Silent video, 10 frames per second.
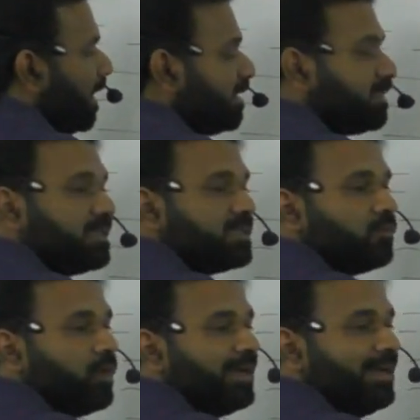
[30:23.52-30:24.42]
H is
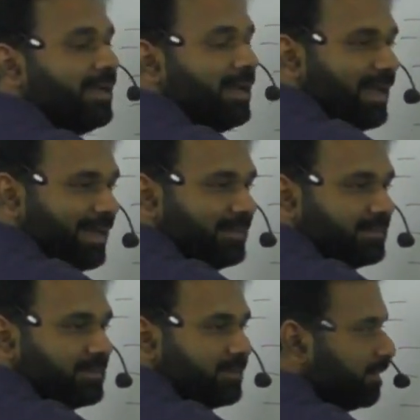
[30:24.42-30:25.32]
vertical
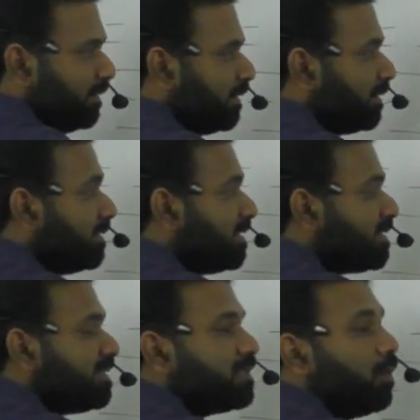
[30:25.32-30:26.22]
height. This
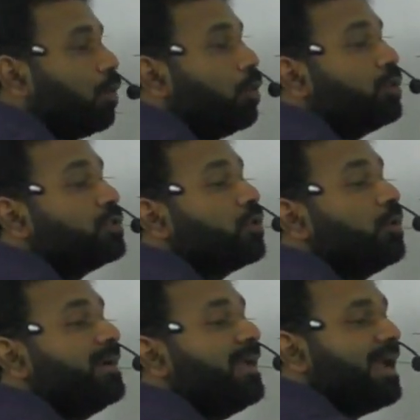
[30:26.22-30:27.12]
is
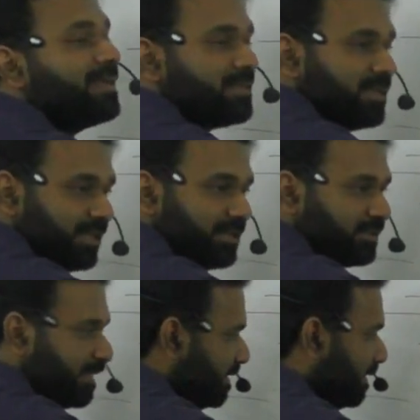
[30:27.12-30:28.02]
horizontal acceleration.